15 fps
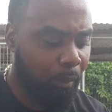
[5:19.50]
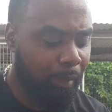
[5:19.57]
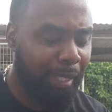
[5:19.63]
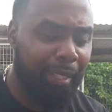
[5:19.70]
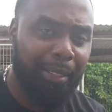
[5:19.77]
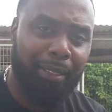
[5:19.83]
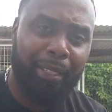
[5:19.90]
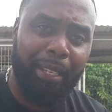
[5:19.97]

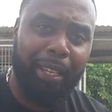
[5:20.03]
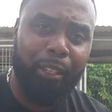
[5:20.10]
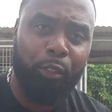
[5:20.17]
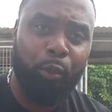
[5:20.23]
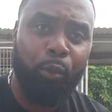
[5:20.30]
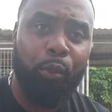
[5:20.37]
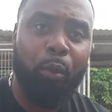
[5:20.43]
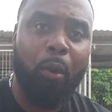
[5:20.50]
it'll change
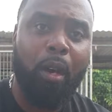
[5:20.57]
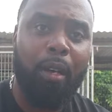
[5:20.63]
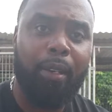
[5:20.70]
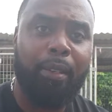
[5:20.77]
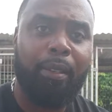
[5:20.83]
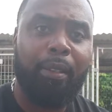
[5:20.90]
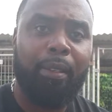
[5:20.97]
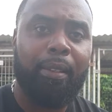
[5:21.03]
who you are.
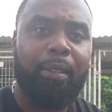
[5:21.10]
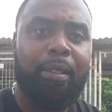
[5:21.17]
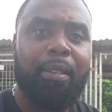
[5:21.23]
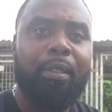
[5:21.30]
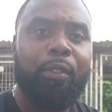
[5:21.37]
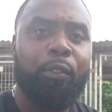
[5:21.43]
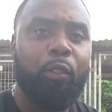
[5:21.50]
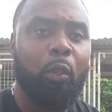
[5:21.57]

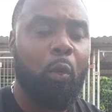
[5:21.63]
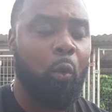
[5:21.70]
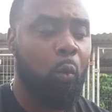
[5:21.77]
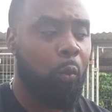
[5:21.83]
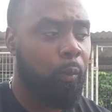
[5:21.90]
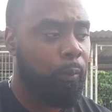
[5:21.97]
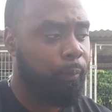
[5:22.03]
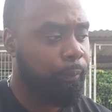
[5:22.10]

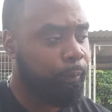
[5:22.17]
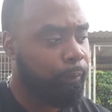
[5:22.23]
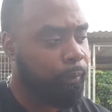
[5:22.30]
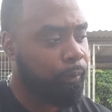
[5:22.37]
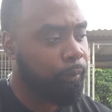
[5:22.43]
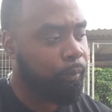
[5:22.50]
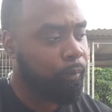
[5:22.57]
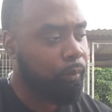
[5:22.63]
So
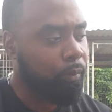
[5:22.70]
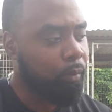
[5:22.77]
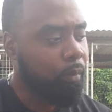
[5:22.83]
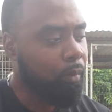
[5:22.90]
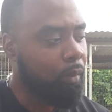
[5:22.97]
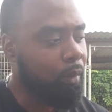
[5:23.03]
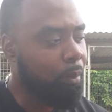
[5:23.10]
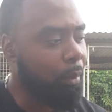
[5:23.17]

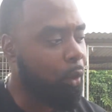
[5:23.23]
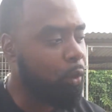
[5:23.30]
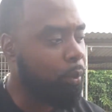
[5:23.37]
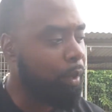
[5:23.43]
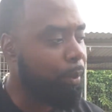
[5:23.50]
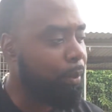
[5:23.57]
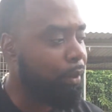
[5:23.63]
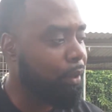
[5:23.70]
most
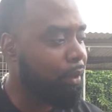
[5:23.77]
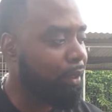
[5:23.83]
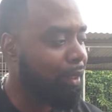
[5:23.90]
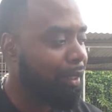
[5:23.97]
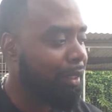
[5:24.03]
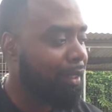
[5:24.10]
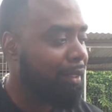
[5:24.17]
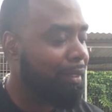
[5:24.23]
people
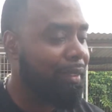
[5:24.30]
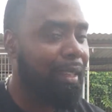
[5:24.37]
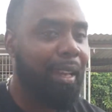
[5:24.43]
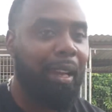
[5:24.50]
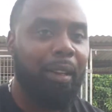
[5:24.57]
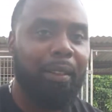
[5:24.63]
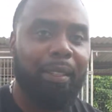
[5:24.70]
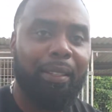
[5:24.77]

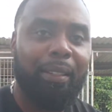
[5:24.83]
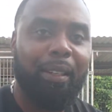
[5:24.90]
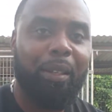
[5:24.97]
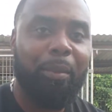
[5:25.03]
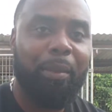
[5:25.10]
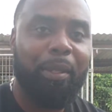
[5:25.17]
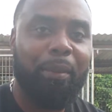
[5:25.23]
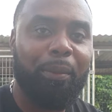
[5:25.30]
now they call
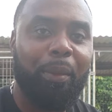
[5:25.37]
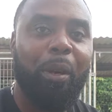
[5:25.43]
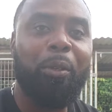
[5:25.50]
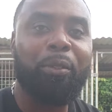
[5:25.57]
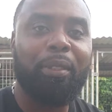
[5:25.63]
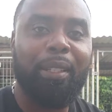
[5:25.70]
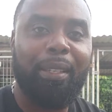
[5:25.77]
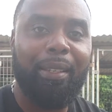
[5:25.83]
me
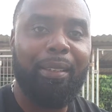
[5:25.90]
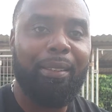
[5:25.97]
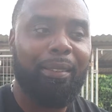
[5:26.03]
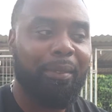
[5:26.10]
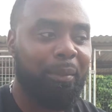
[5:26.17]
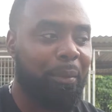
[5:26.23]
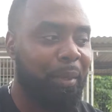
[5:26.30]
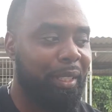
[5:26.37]
Rossline,
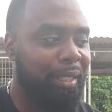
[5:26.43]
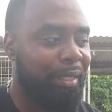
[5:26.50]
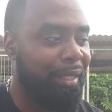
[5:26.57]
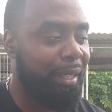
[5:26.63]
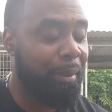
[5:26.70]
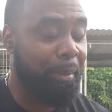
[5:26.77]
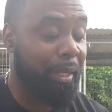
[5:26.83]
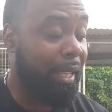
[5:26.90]
which
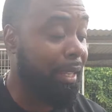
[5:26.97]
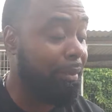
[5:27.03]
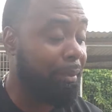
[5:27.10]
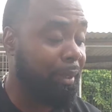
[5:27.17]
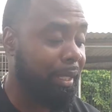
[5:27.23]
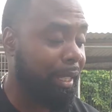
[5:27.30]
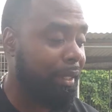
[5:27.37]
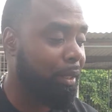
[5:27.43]
a lot
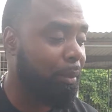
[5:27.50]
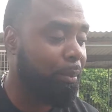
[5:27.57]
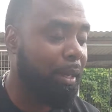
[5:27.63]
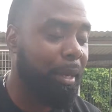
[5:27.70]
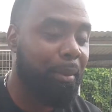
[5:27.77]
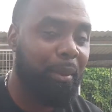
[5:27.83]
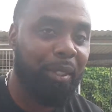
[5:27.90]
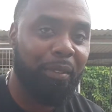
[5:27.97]
of them
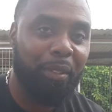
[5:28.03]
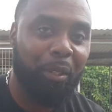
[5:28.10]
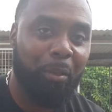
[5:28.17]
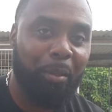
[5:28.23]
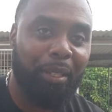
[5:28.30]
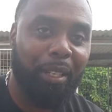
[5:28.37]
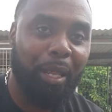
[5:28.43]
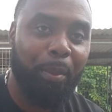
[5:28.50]
probably don't even know
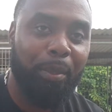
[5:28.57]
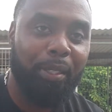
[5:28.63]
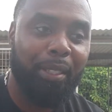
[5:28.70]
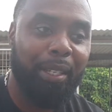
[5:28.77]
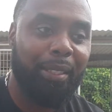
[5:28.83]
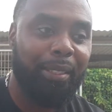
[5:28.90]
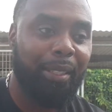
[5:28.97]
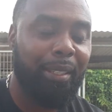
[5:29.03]
my name is
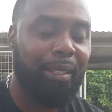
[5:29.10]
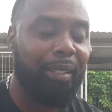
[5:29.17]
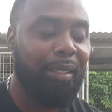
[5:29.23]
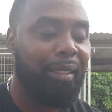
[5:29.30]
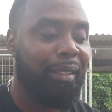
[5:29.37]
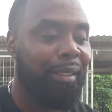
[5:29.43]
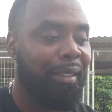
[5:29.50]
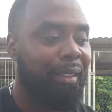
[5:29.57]
Dante.
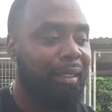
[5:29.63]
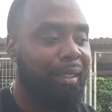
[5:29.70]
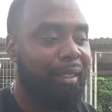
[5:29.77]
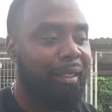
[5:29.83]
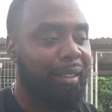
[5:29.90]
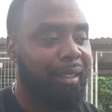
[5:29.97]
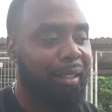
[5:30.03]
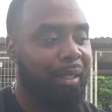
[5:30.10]

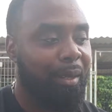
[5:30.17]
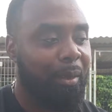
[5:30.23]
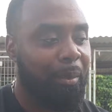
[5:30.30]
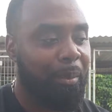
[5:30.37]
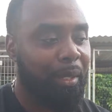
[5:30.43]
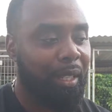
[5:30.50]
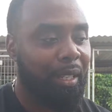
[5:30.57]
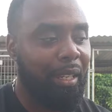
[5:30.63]

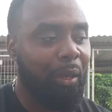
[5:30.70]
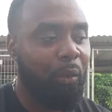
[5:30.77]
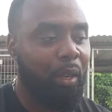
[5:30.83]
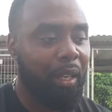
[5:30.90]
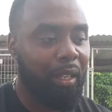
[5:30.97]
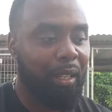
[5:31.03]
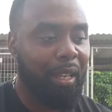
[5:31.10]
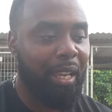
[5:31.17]
But they
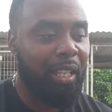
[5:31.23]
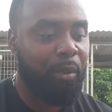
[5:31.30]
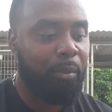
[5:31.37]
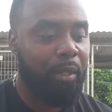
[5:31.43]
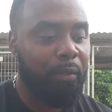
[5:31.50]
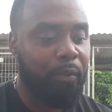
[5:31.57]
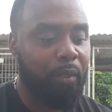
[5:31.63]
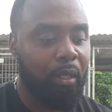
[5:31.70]
recognize
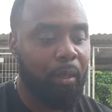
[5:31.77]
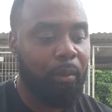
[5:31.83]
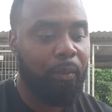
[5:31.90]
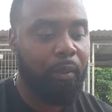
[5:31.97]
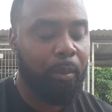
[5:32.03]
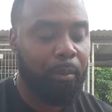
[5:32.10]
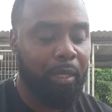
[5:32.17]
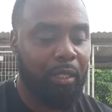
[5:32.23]
me
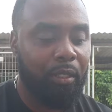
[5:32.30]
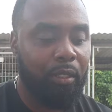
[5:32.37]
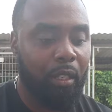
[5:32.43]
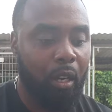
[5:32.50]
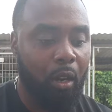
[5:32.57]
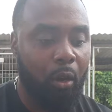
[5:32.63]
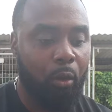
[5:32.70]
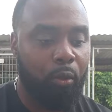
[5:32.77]
from these
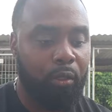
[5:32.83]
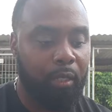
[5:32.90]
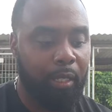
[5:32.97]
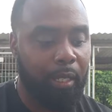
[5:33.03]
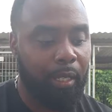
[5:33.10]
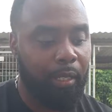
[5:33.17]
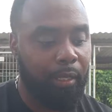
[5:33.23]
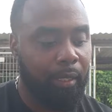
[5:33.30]
dogs
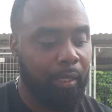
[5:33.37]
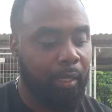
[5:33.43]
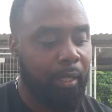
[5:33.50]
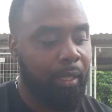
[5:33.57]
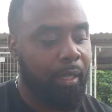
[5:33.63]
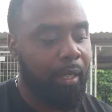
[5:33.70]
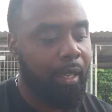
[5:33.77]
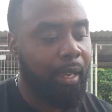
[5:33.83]

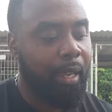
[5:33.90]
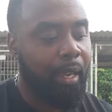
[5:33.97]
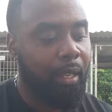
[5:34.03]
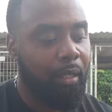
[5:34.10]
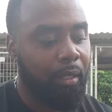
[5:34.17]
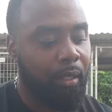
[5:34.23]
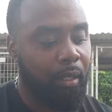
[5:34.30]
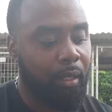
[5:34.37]
and